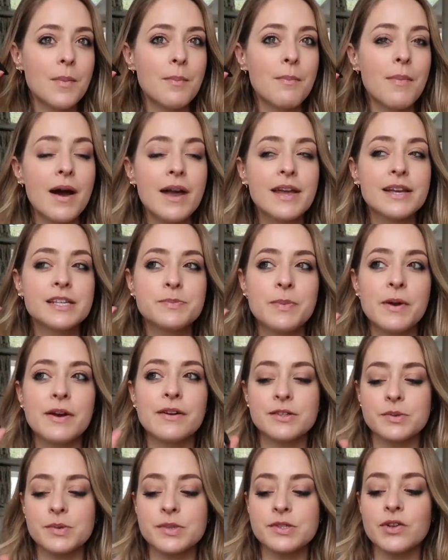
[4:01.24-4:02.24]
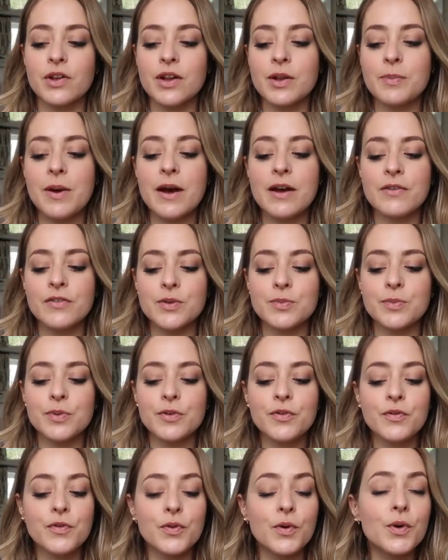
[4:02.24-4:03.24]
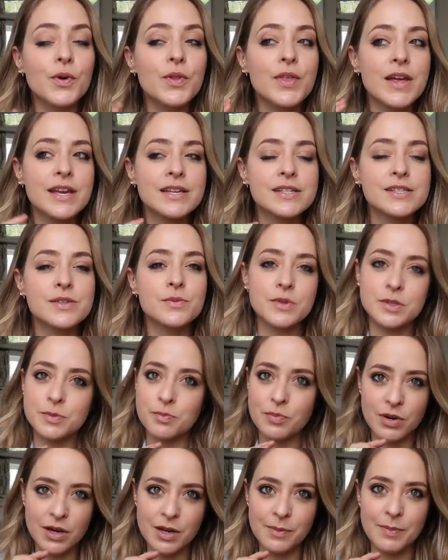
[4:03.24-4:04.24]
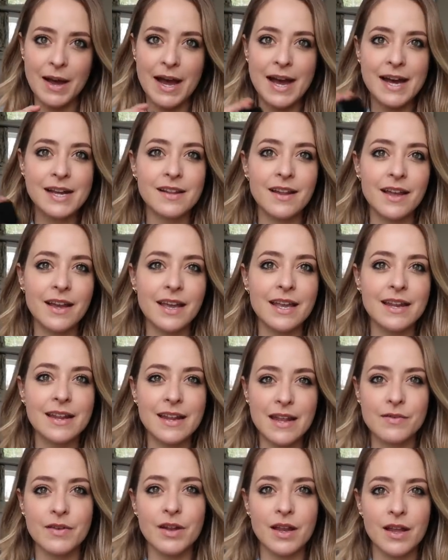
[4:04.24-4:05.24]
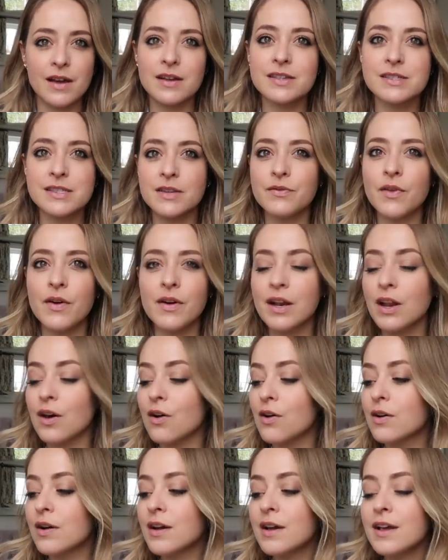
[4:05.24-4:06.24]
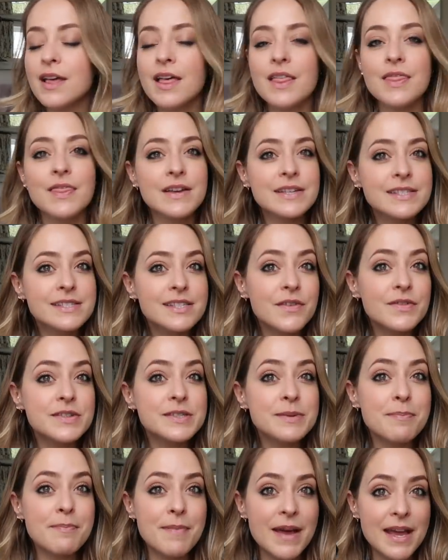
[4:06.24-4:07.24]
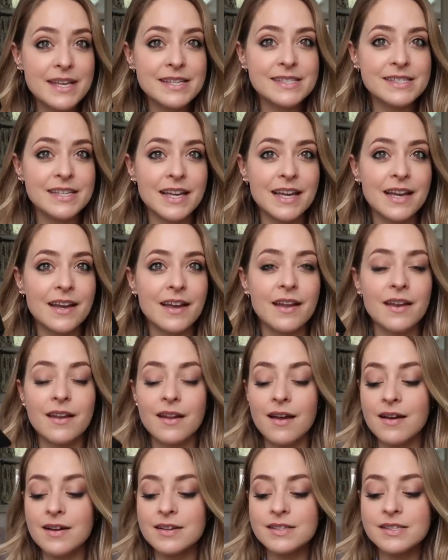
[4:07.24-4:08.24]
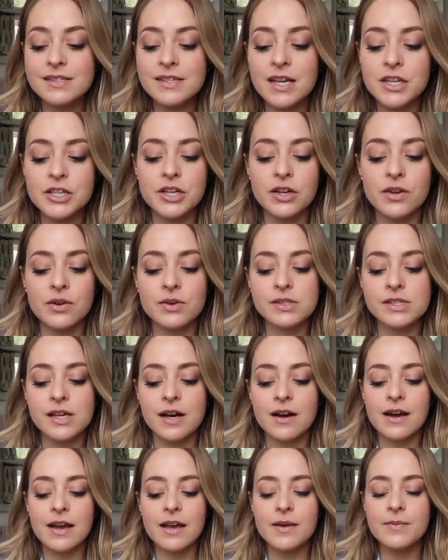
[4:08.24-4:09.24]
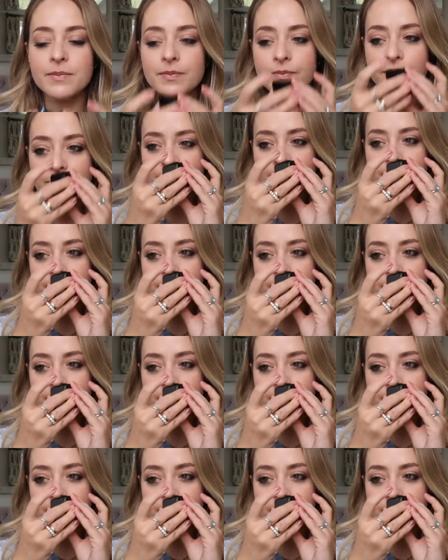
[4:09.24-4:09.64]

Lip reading: my experience with solid perfume before this was pretty bad, like it never lasted very long. This stuff is amazing. It lasts such a long time,